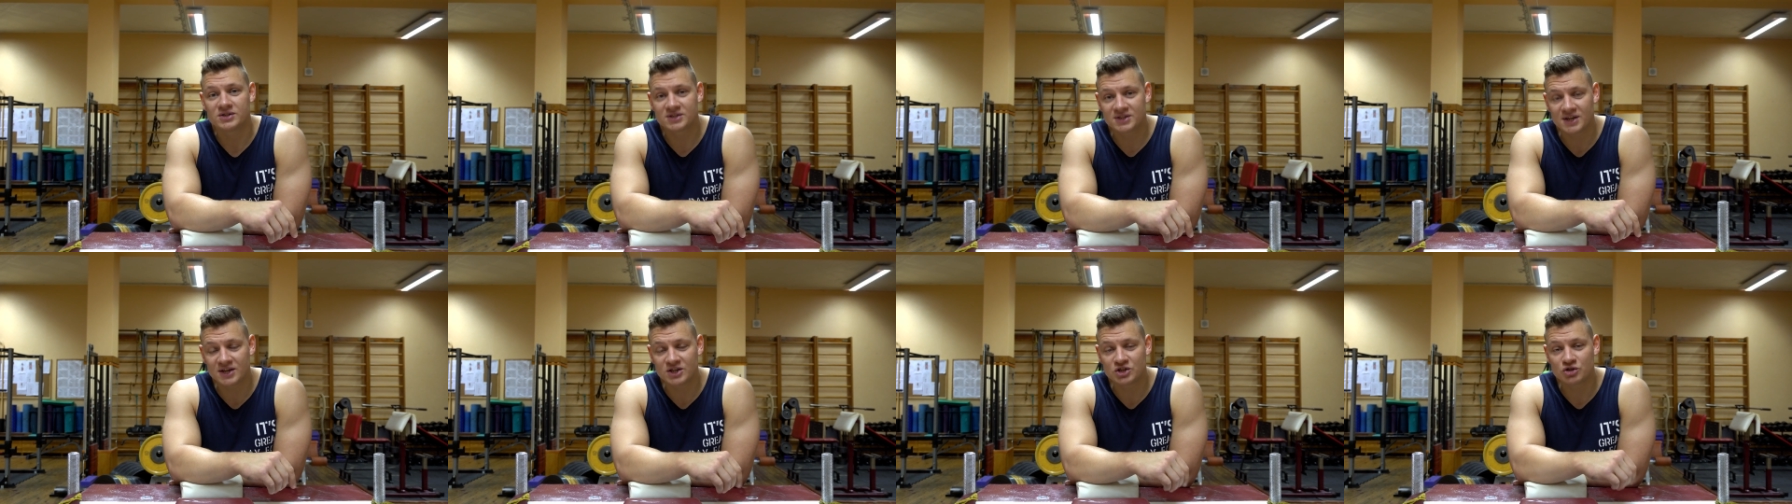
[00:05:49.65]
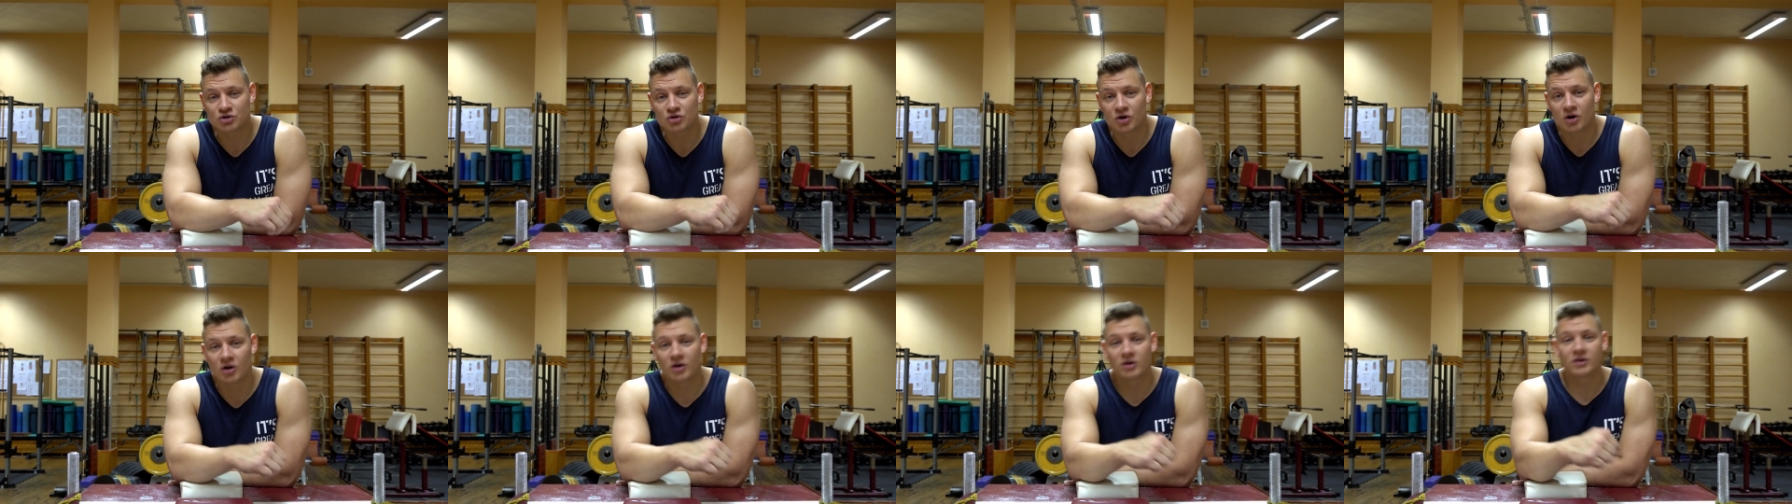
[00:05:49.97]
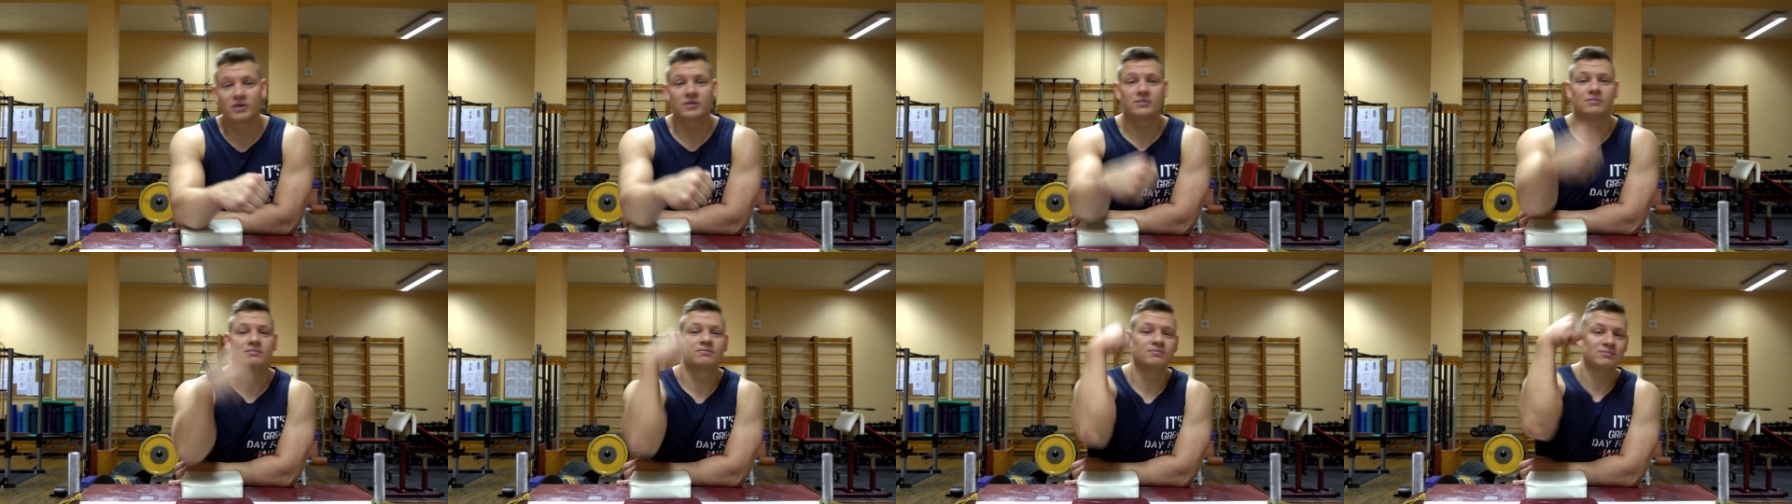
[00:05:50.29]
Stay
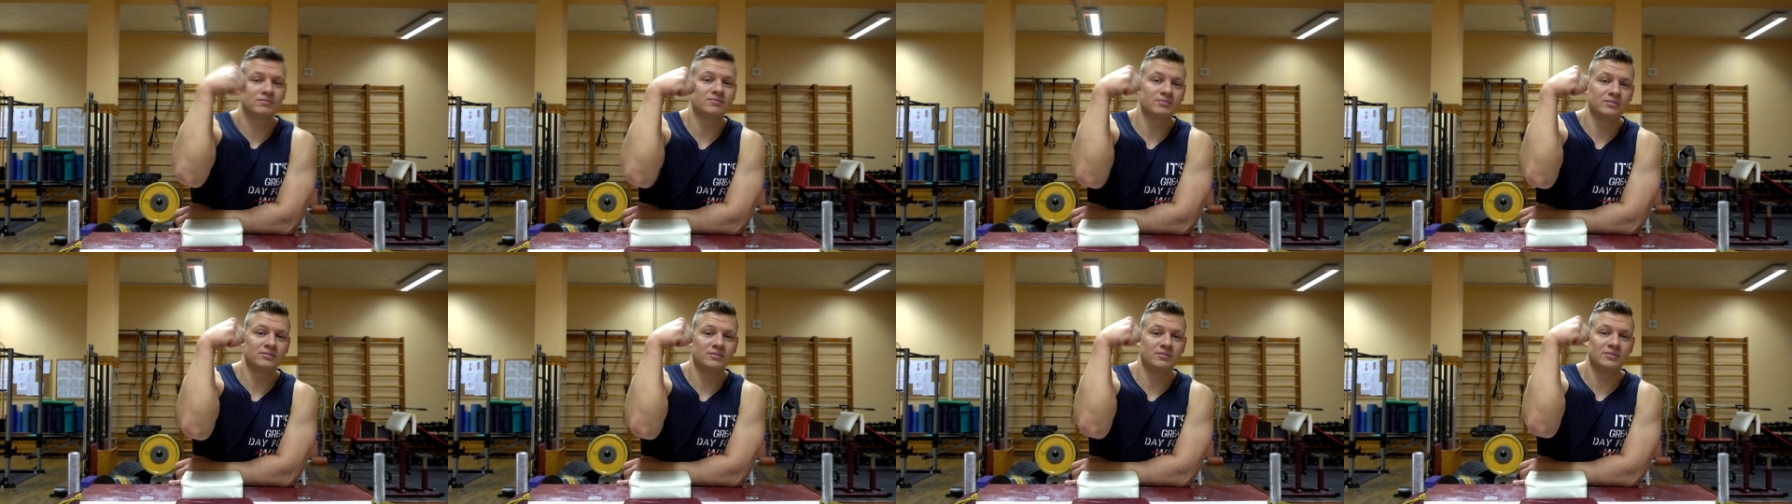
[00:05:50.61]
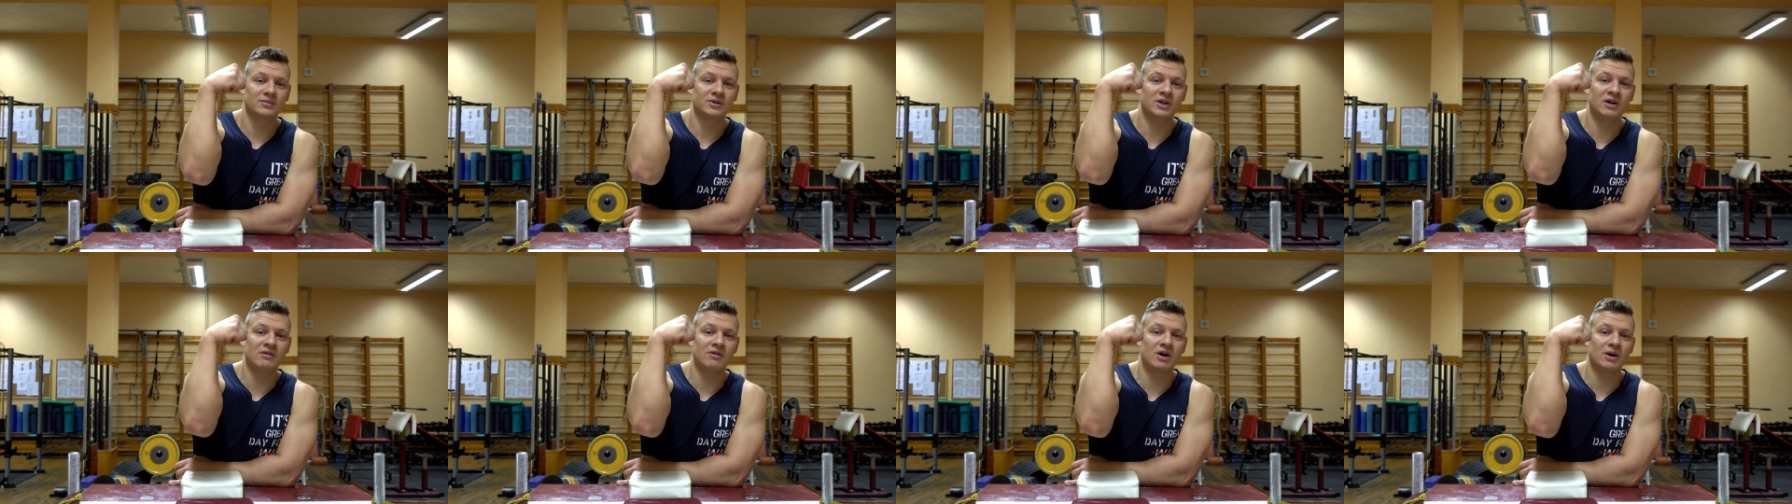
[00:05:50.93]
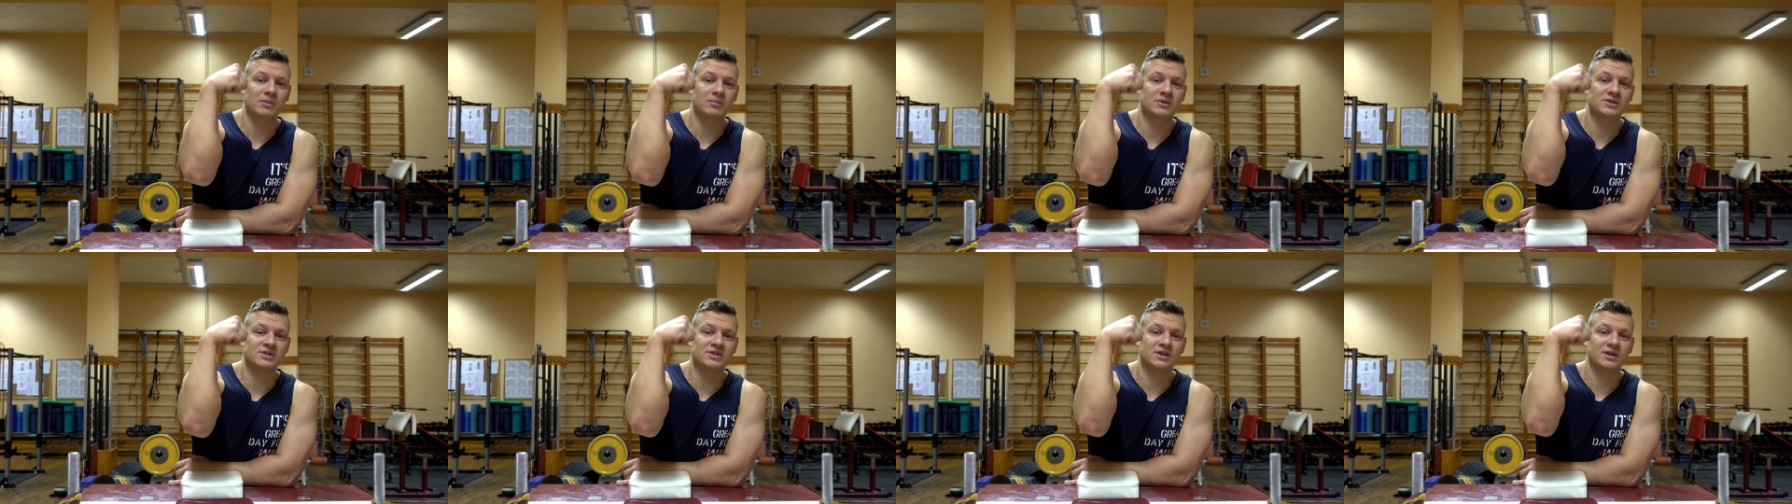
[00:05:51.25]
strong, love
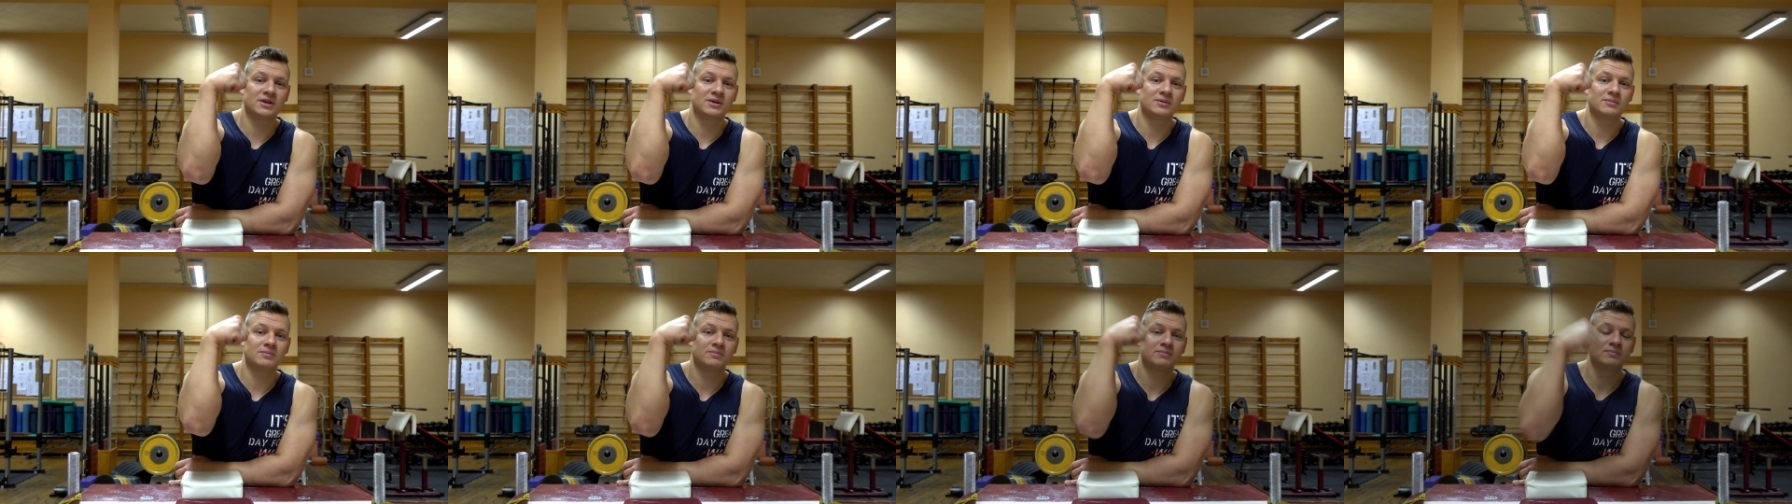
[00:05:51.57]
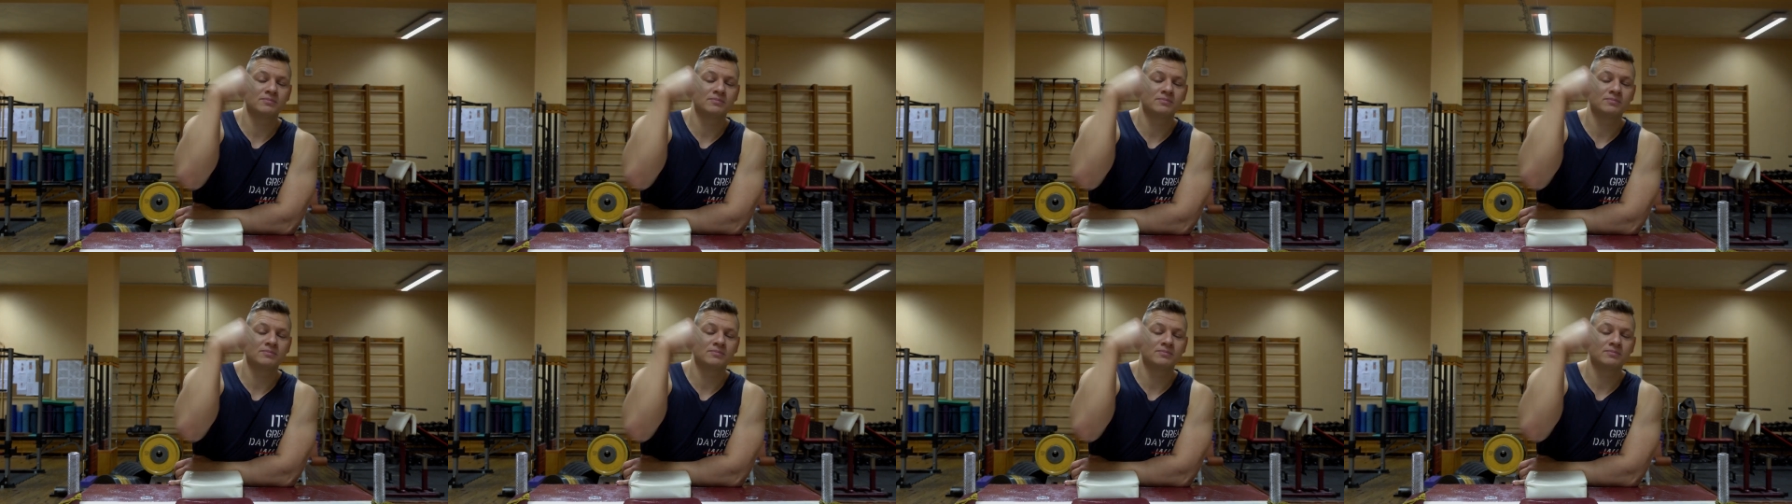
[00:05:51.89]
arm wrestling.